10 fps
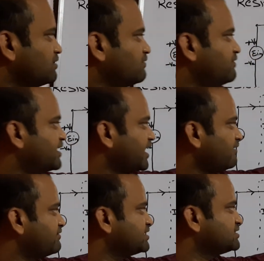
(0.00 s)
where
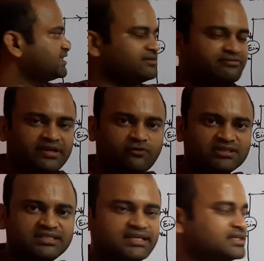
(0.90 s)
F is the
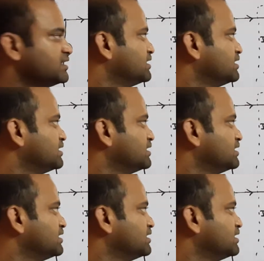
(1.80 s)
frequency,